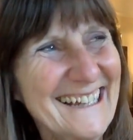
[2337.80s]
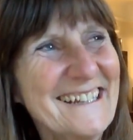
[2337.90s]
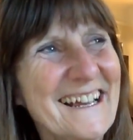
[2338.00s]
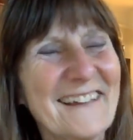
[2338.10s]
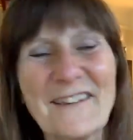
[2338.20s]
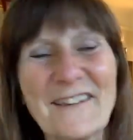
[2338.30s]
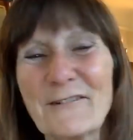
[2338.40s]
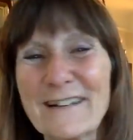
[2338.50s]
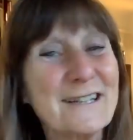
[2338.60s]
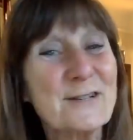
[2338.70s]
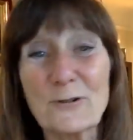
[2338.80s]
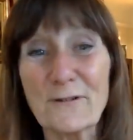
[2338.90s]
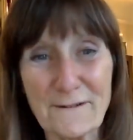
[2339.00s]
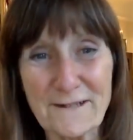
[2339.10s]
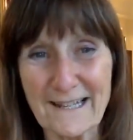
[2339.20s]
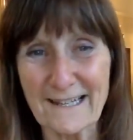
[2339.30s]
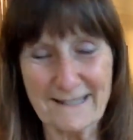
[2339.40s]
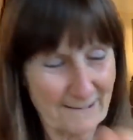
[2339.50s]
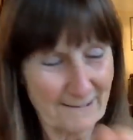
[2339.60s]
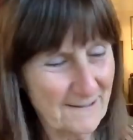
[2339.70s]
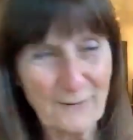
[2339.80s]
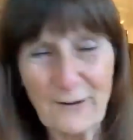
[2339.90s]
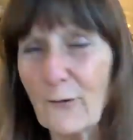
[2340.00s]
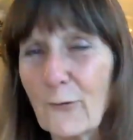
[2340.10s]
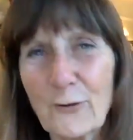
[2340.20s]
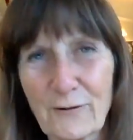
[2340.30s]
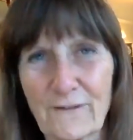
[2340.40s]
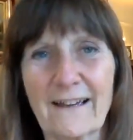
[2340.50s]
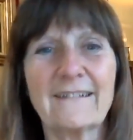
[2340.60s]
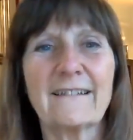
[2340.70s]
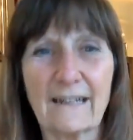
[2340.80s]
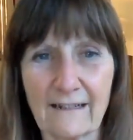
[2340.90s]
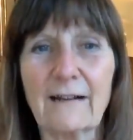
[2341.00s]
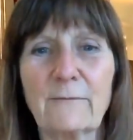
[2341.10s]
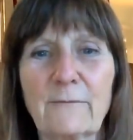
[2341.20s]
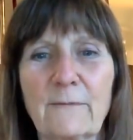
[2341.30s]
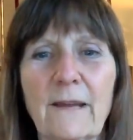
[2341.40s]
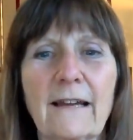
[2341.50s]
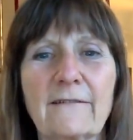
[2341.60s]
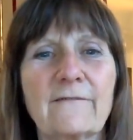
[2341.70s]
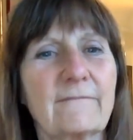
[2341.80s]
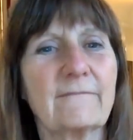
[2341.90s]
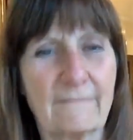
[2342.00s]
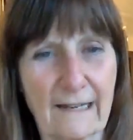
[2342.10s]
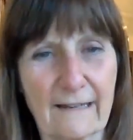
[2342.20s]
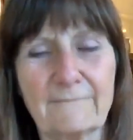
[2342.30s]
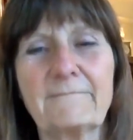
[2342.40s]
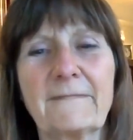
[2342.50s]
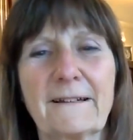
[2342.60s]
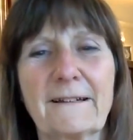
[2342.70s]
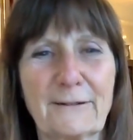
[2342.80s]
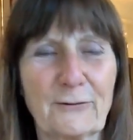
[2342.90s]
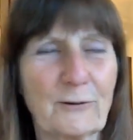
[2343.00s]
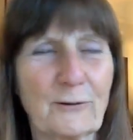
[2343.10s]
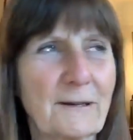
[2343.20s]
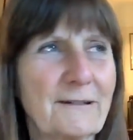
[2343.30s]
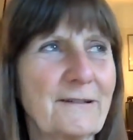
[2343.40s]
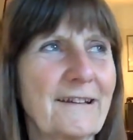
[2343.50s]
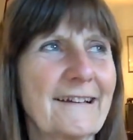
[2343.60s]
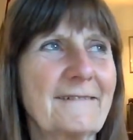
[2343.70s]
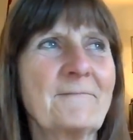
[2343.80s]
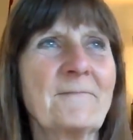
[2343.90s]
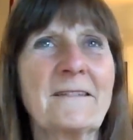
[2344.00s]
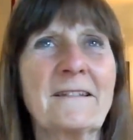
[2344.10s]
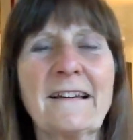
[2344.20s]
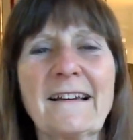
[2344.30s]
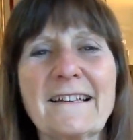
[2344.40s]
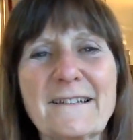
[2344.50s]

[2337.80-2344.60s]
and there are links to all of those things. So all of that, they can come and learn all about you there. So